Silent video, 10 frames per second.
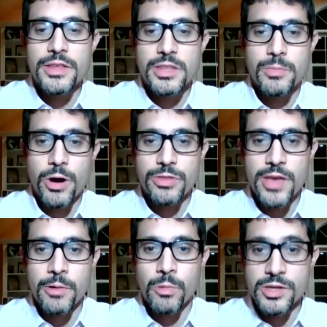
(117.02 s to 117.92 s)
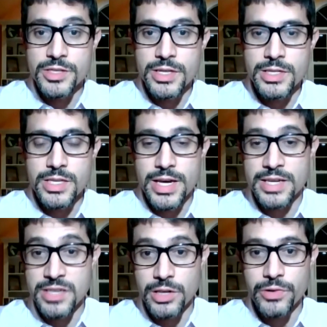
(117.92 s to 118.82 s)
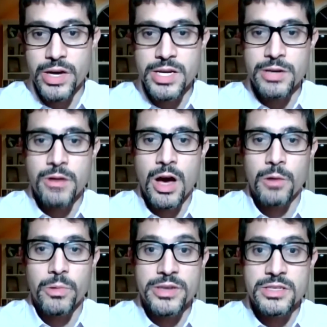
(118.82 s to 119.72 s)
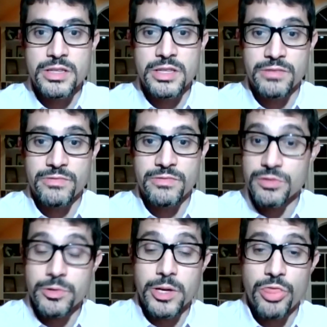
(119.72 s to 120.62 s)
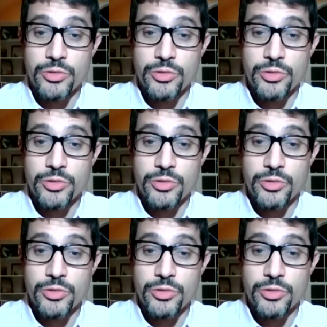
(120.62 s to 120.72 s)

The part that wasn't accelerated uh, was the phase three,